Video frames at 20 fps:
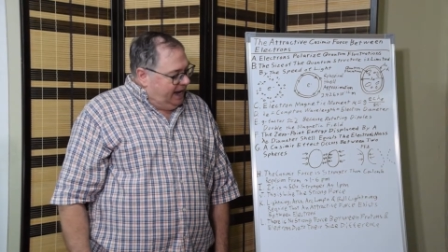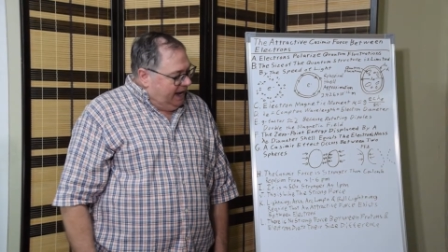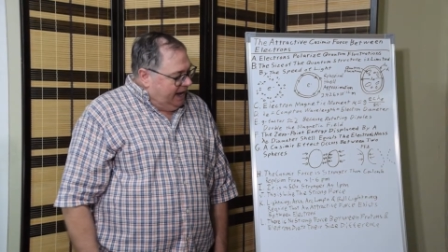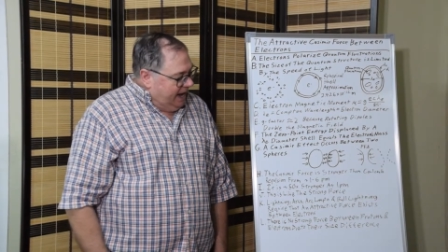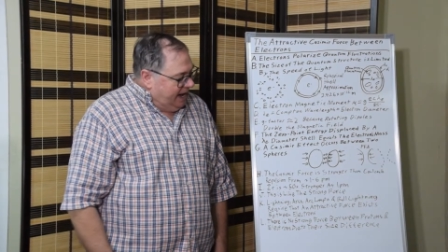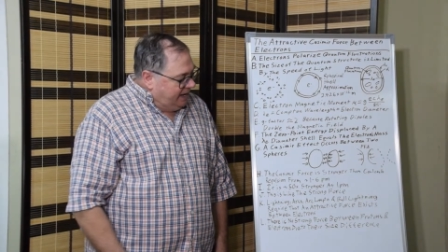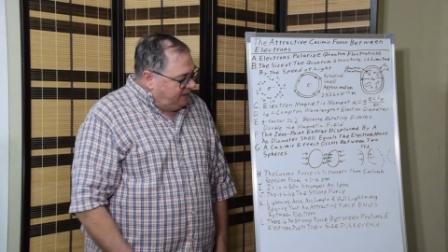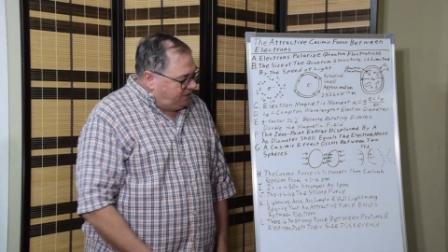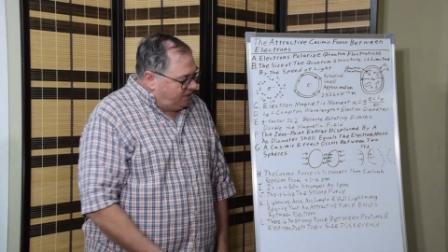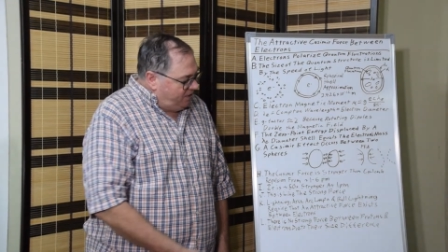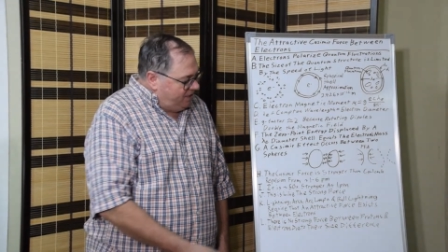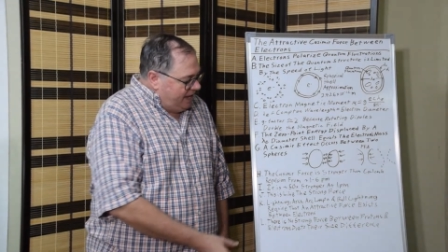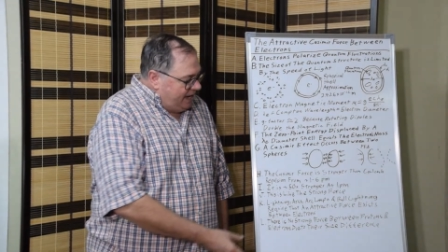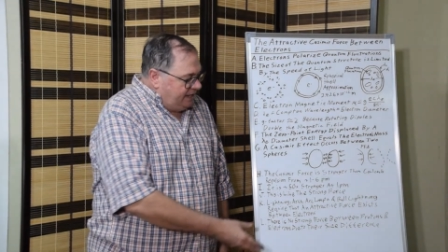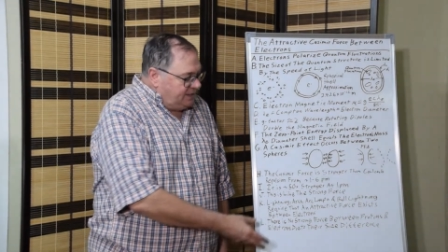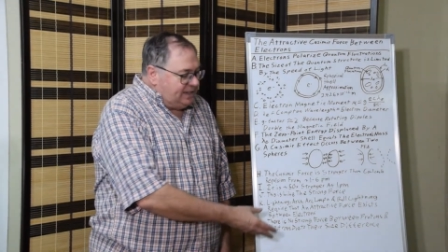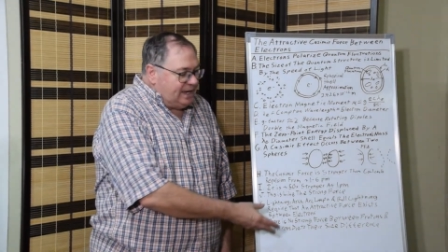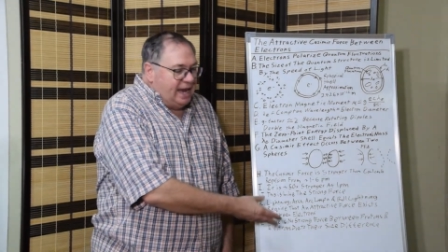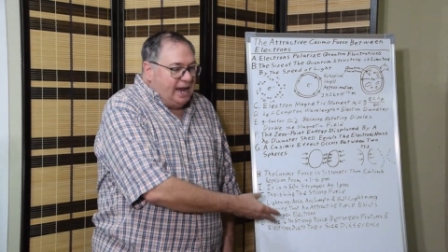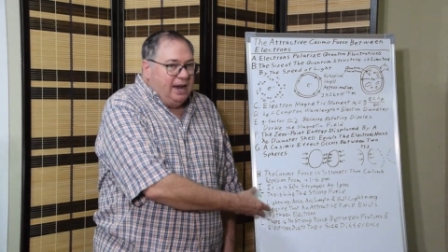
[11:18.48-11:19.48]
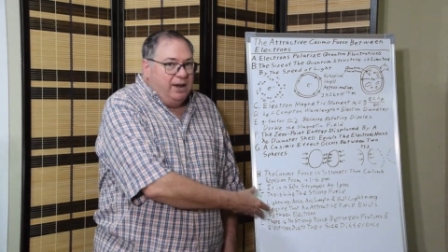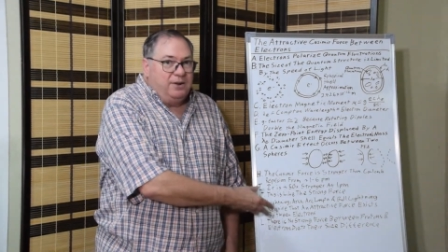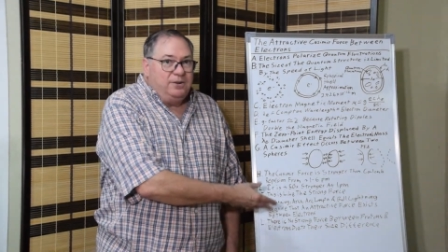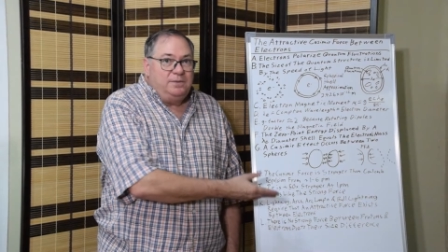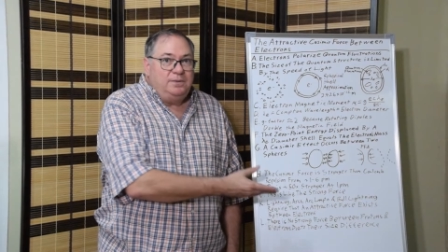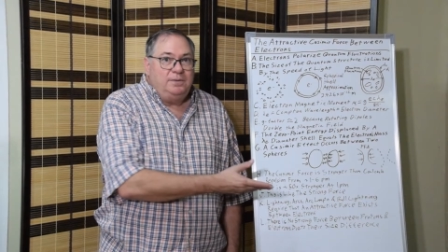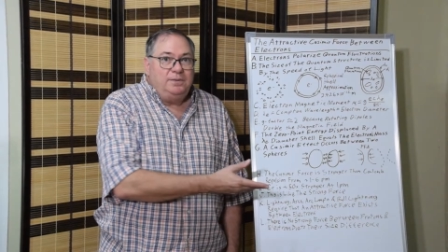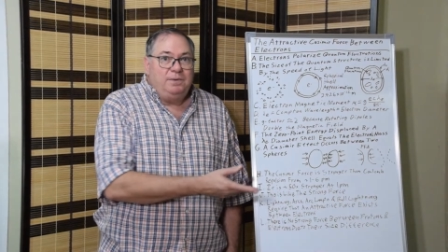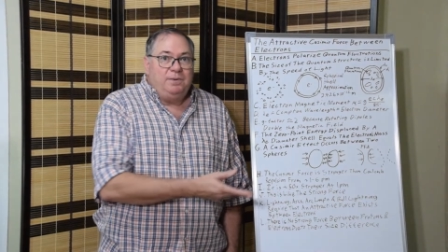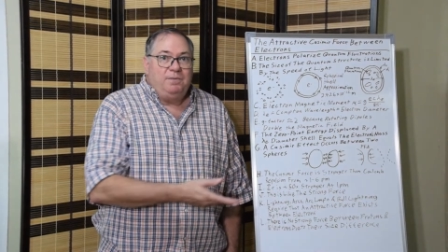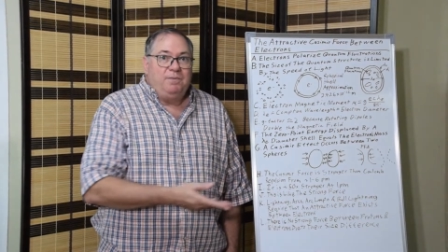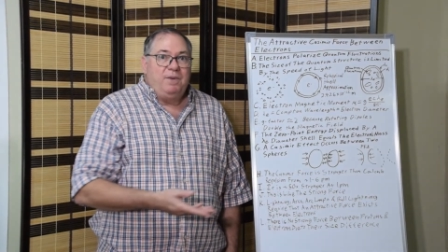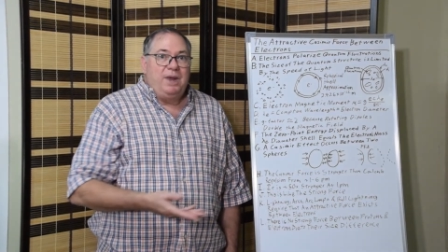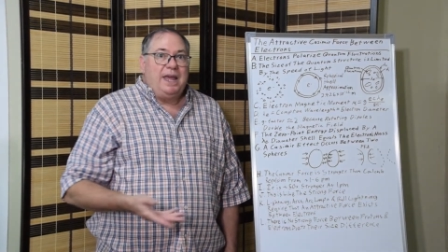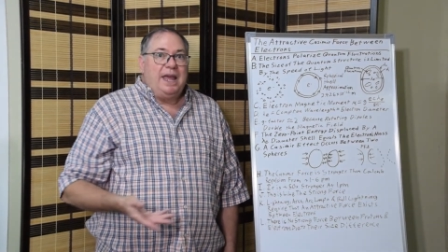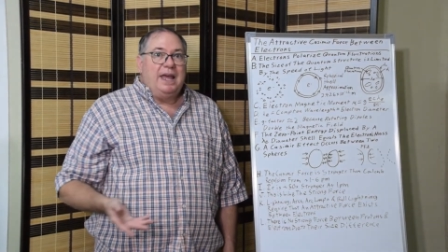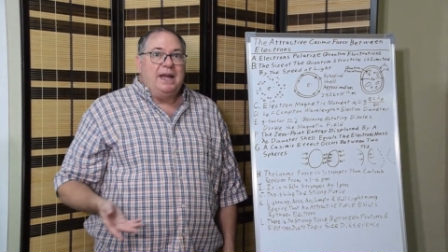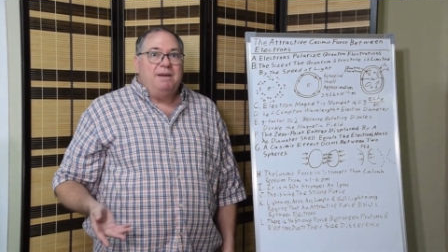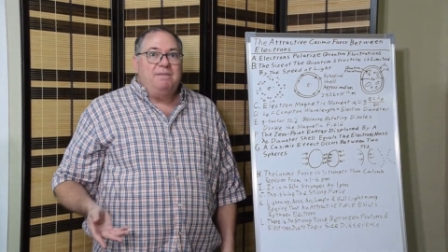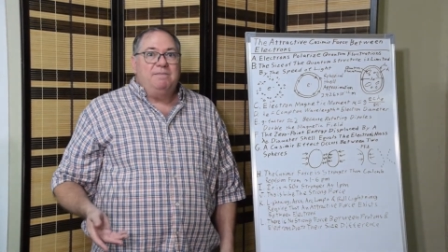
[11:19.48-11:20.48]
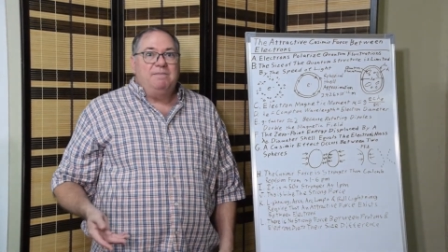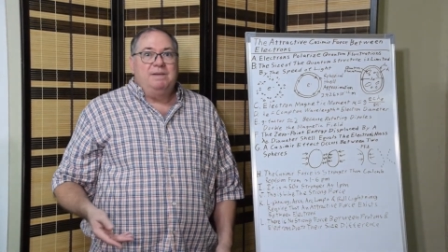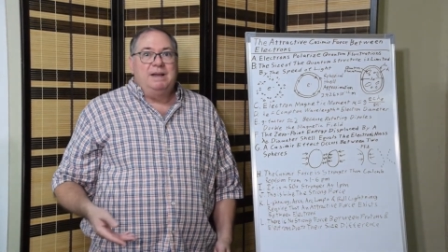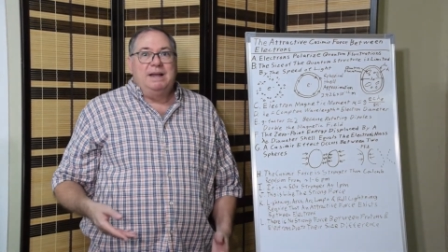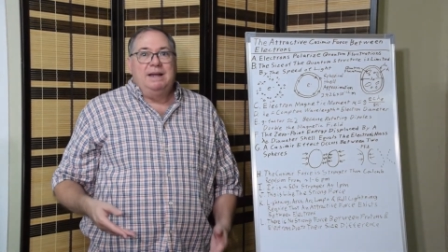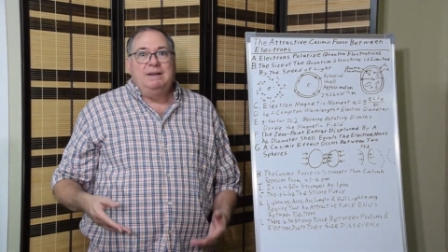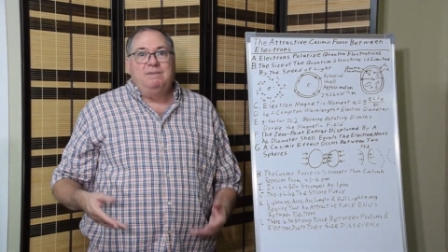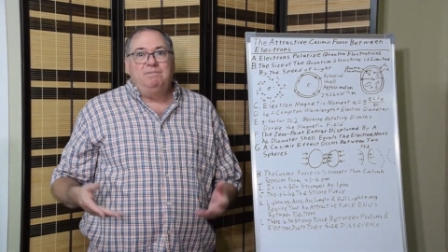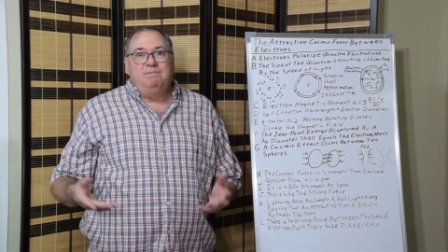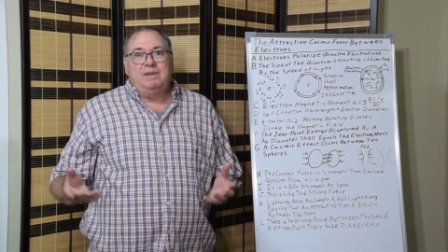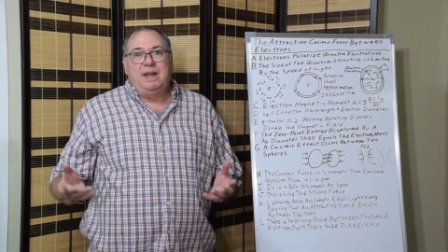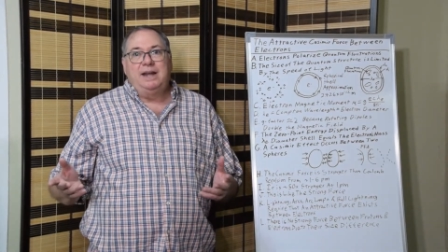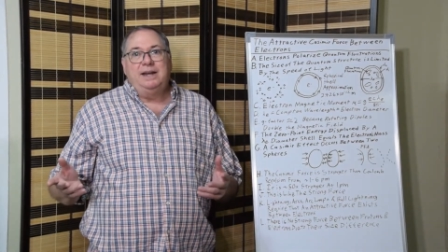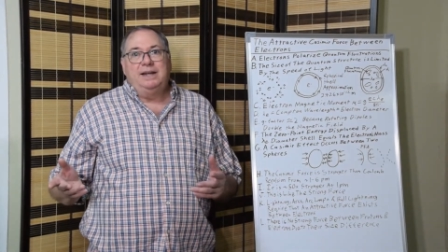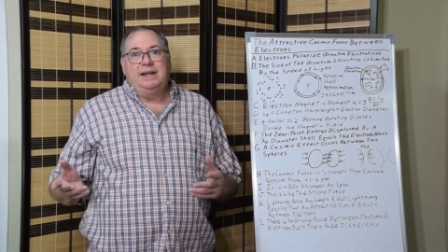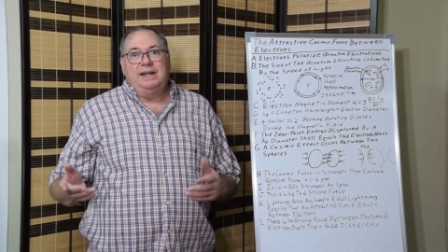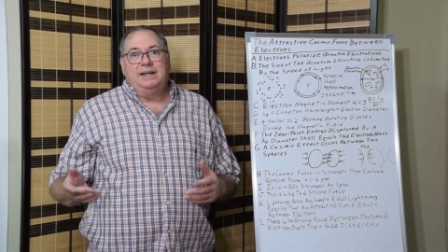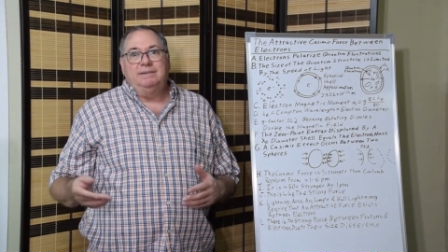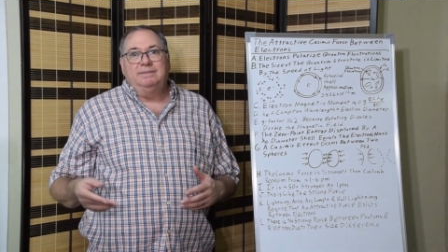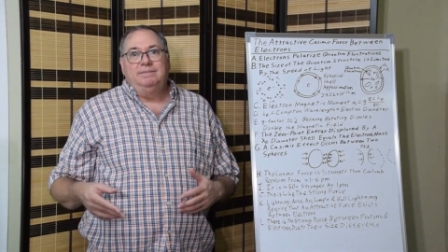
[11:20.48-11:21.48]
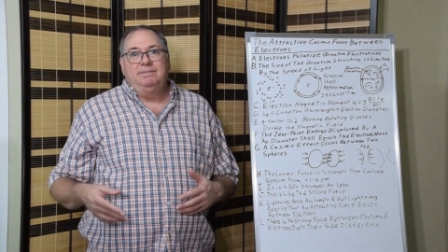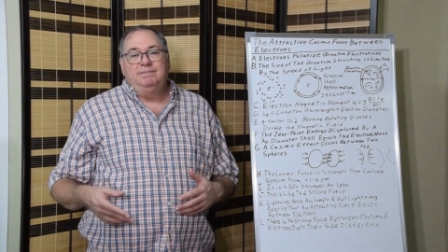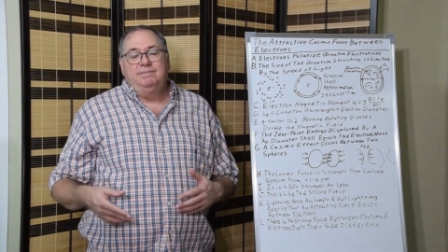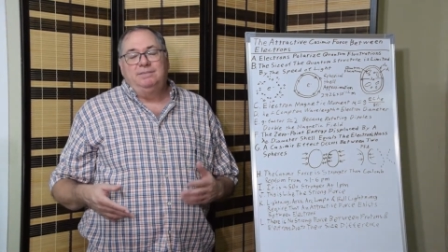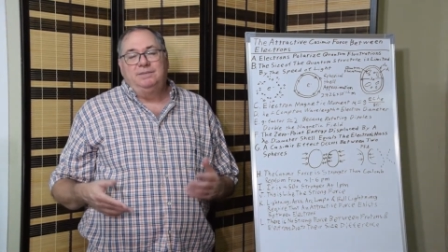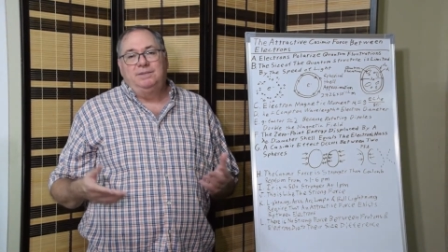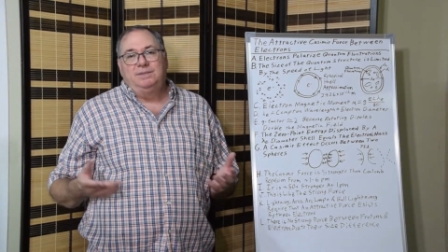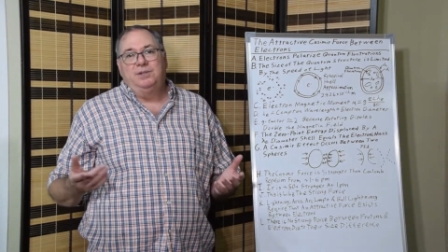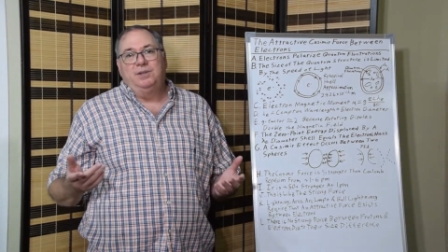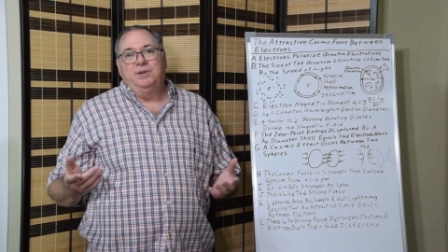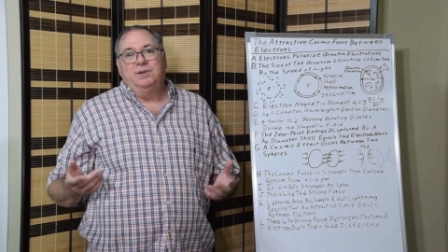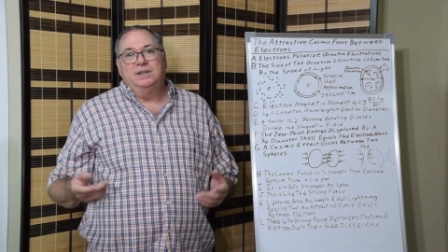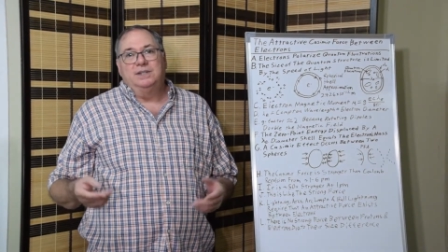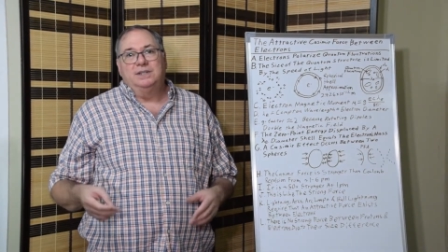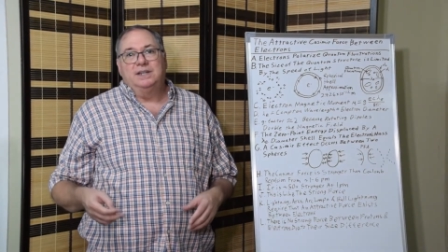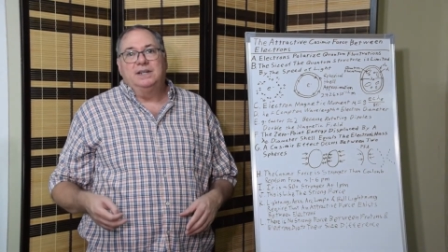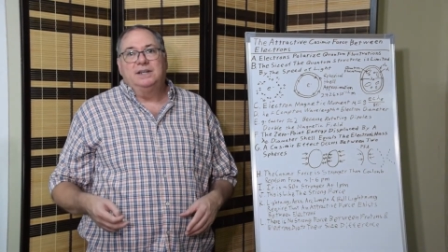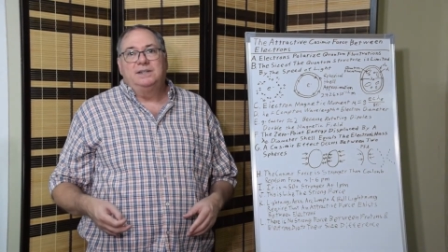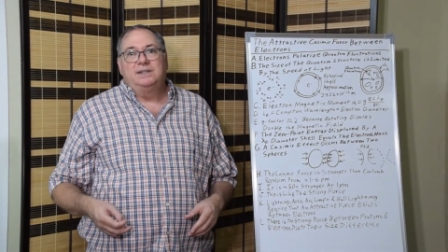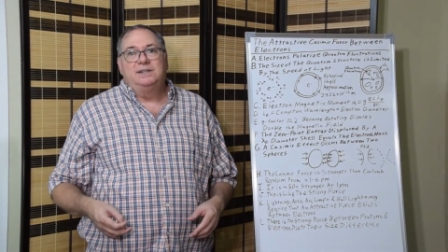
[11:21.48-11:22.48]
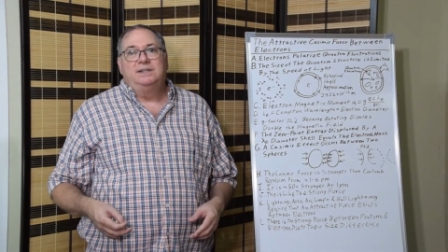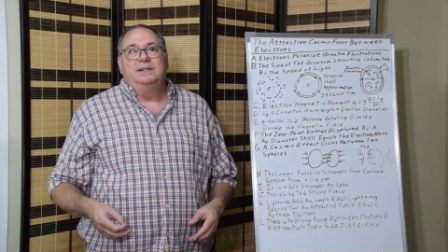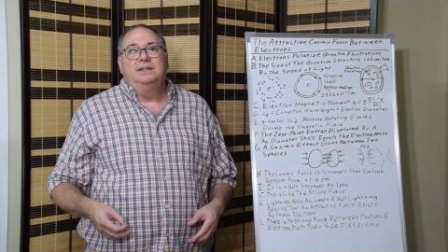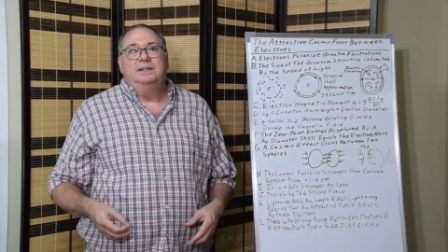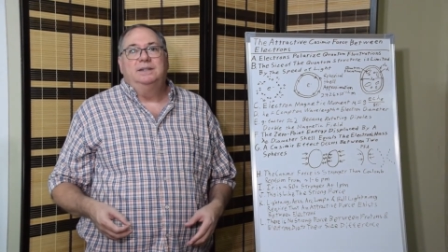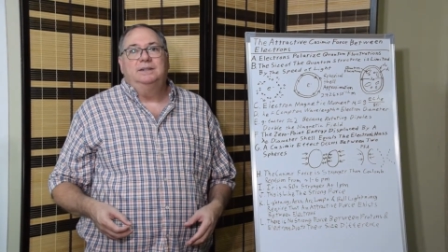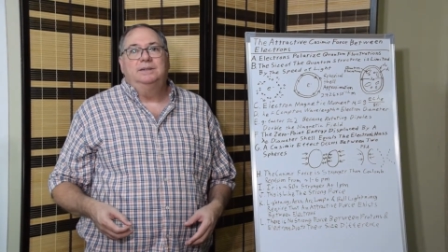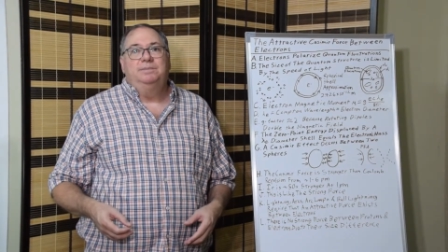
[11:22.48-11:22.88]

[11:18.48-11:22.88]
And so that's how we get lightning to exist.